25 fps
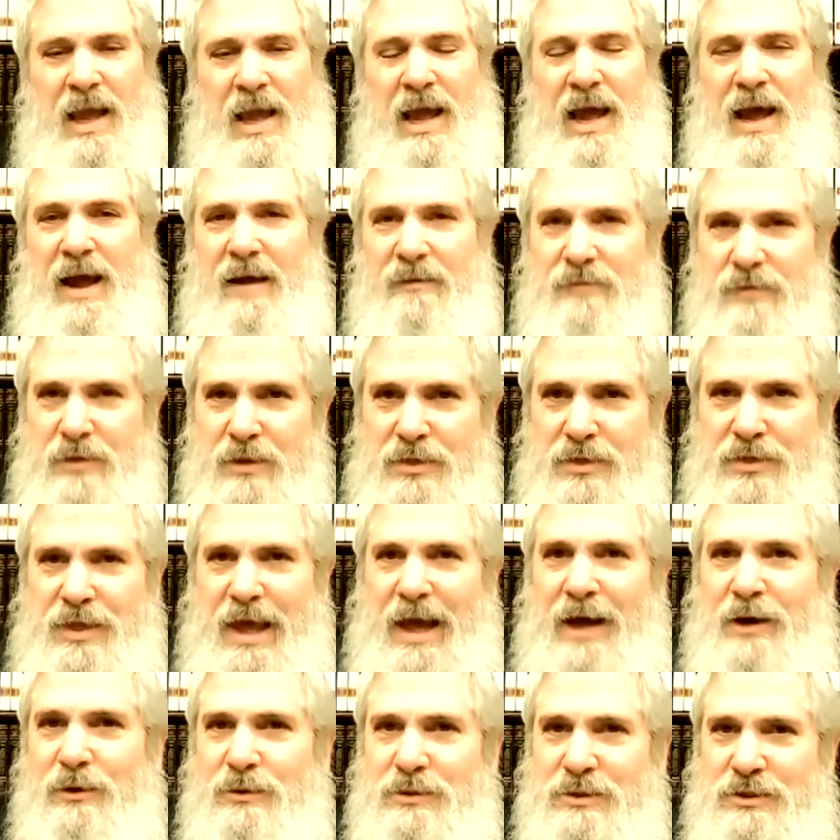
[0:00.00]
After
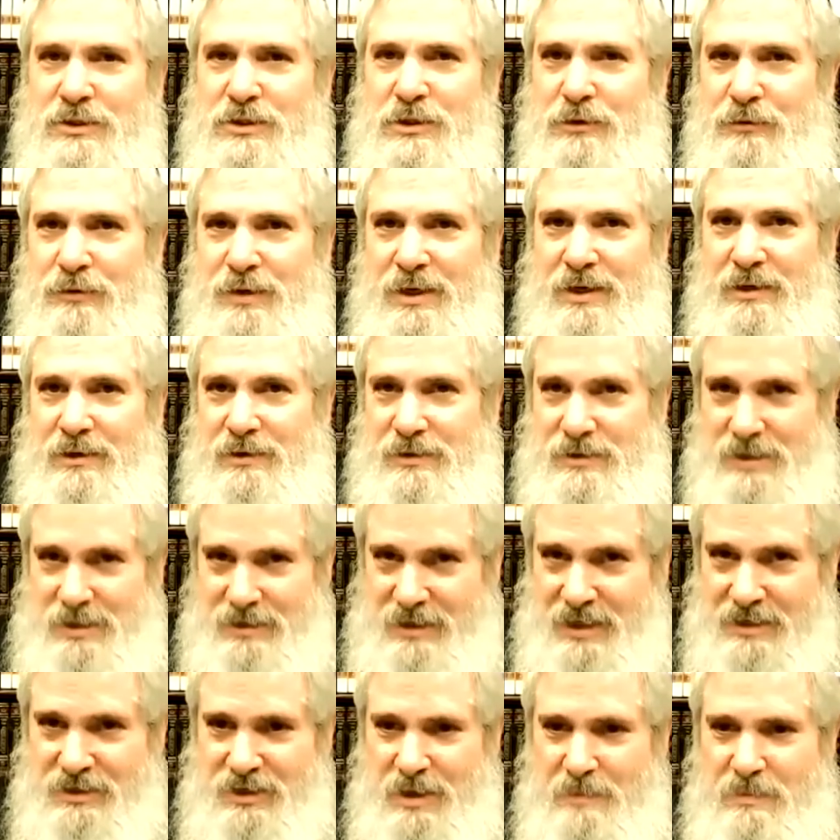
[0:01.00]
thousands of years, and
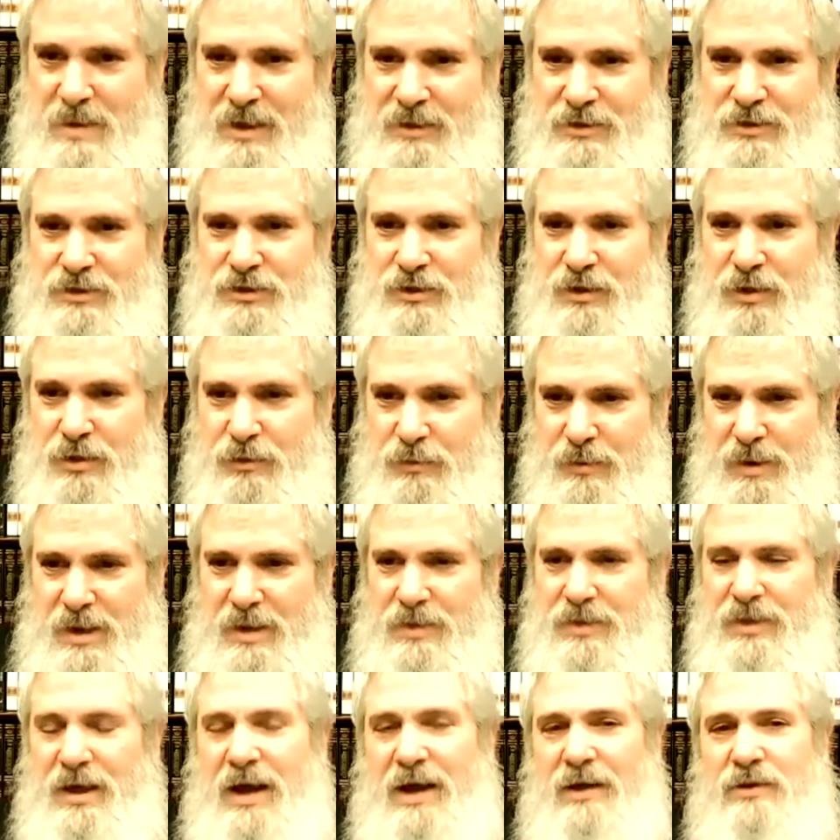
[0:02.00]
as I mentioned,
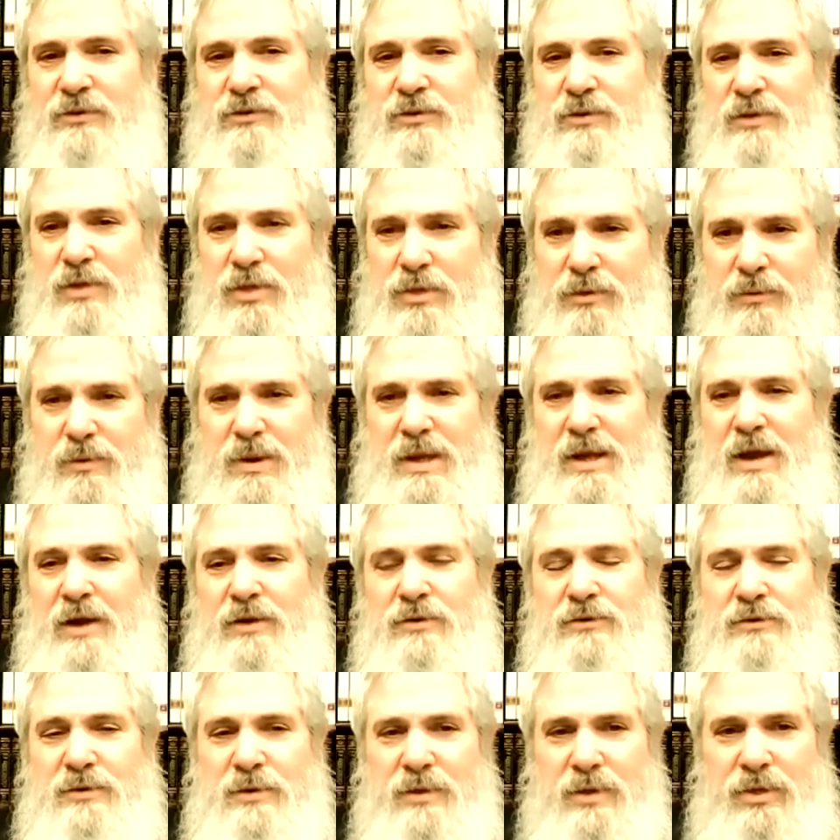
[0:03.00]

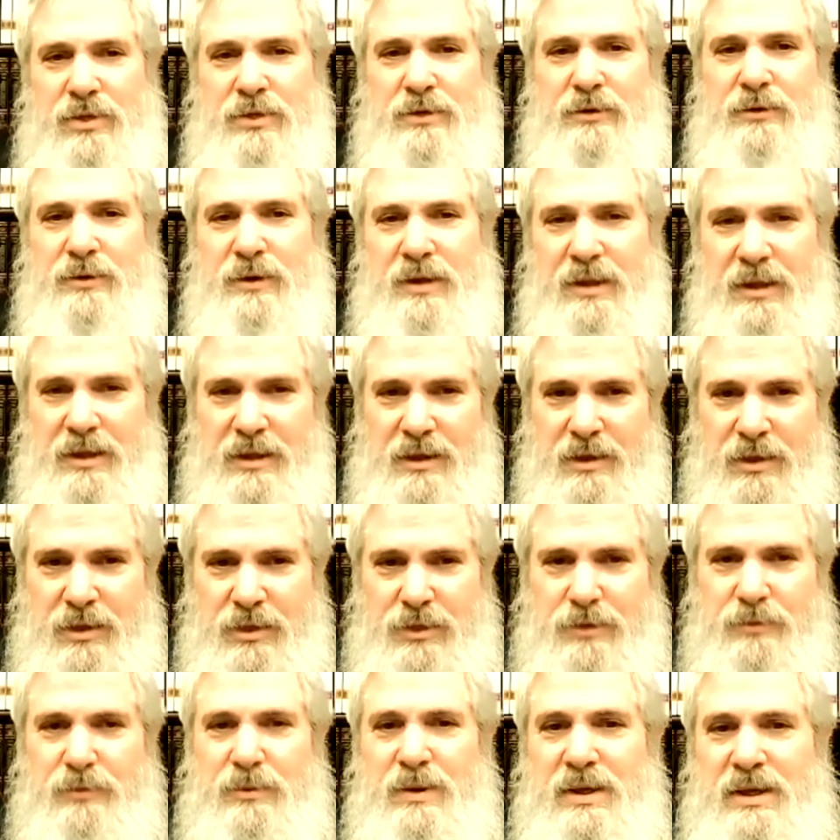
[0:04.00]

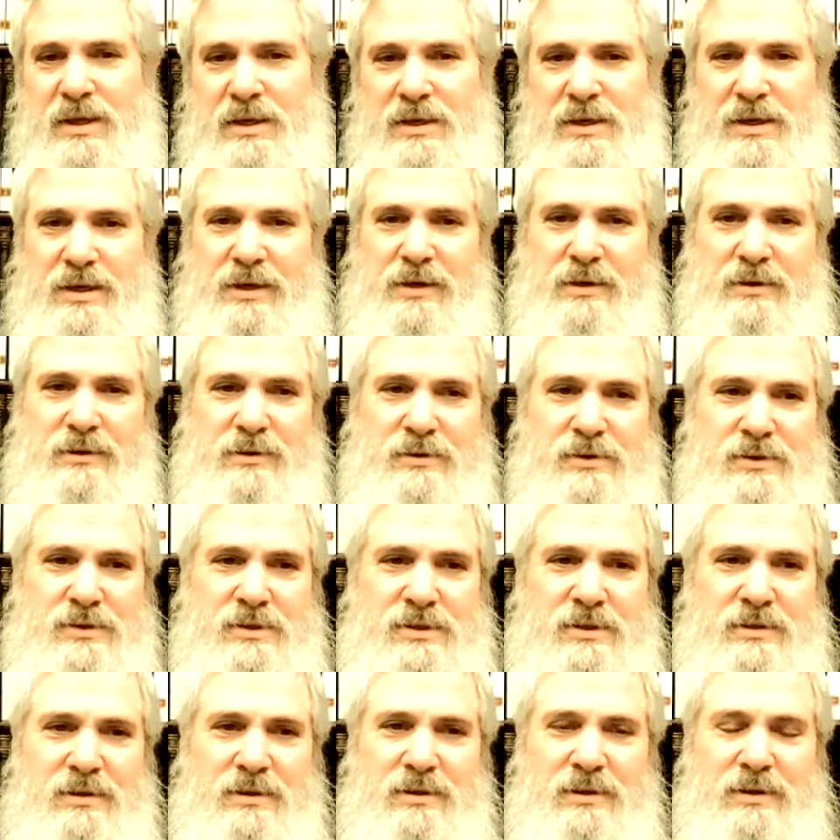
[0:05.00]
3,333 years,
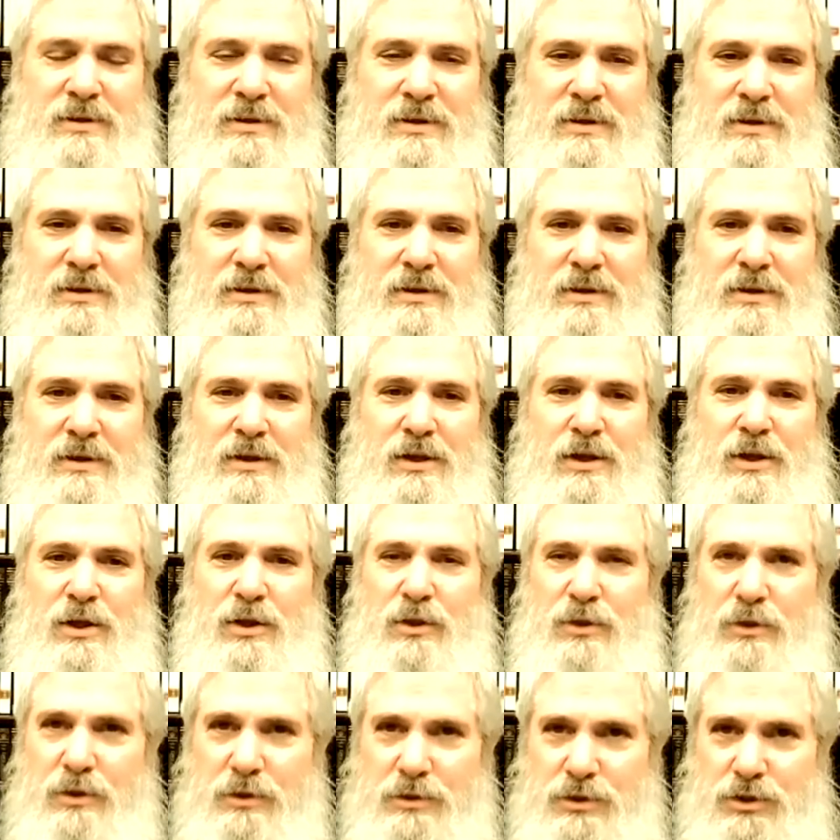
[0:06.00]

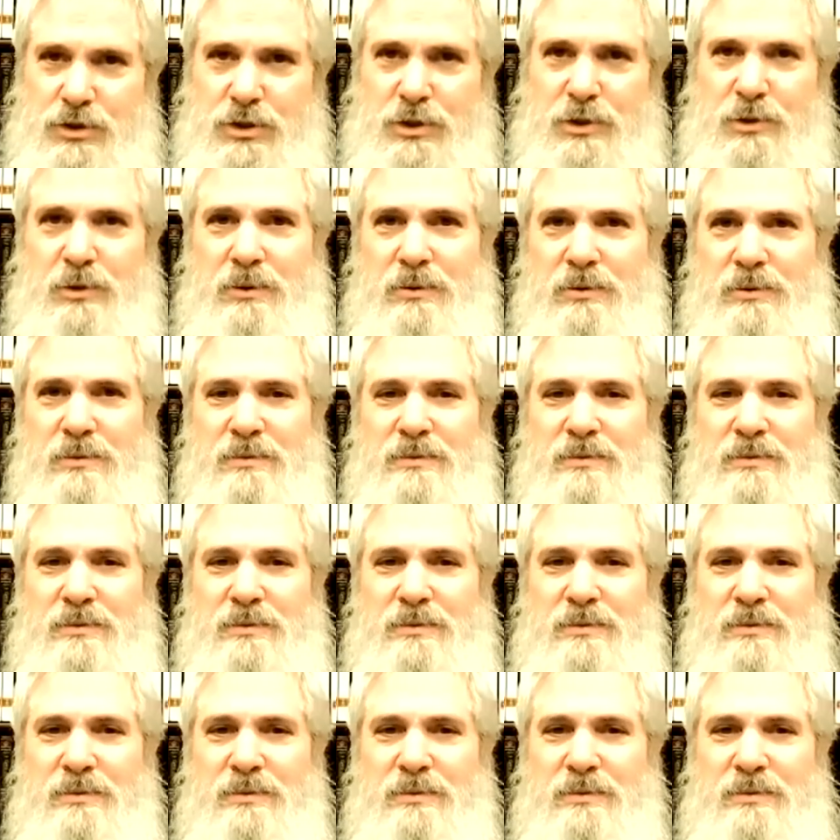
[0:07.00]
the Jew